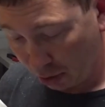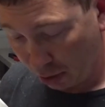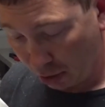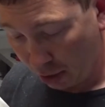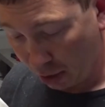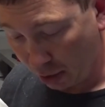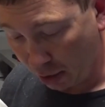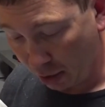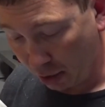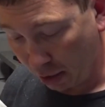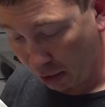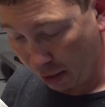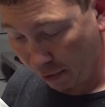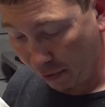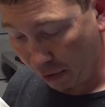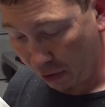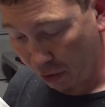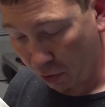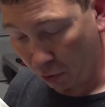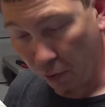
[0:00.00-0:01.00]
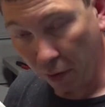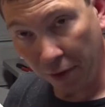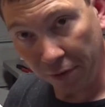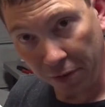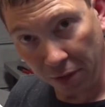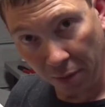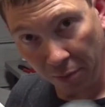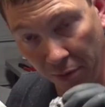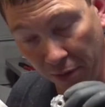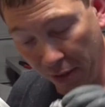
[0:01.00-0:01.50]
I've also roughed
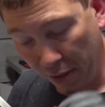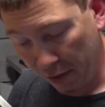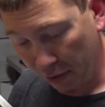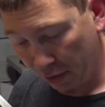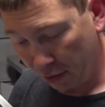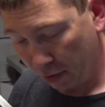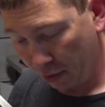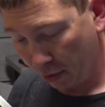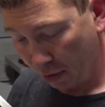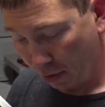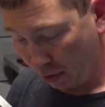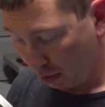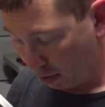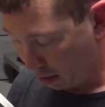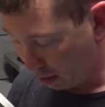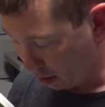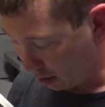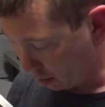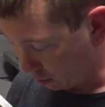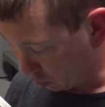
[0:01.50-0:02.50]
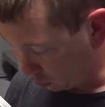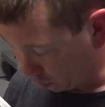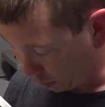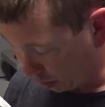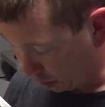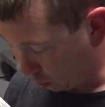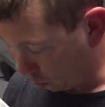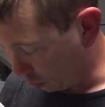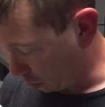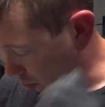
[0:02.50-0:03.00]
up this, so
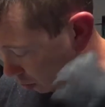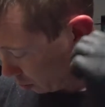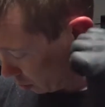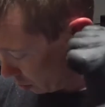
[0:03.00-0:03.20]
I will,